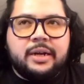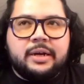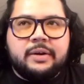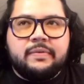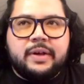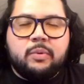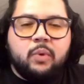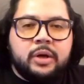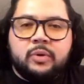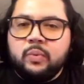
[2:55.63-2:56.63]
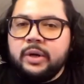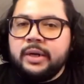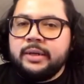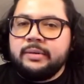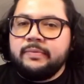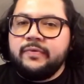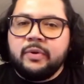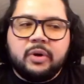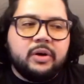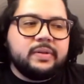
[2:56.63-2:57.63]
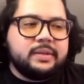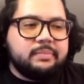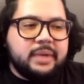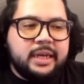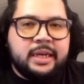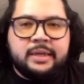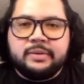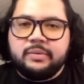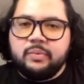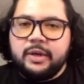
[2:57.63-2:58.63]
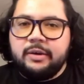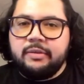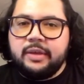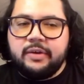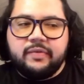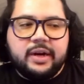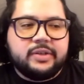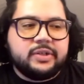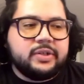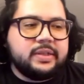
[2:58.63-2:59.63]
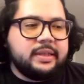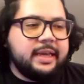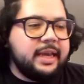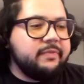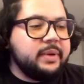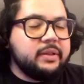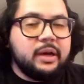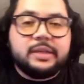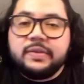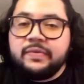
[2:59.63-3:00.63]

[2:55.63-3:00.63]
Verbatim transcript: of like one-on-one phone calls and meetings with the advisors and they gave me lots of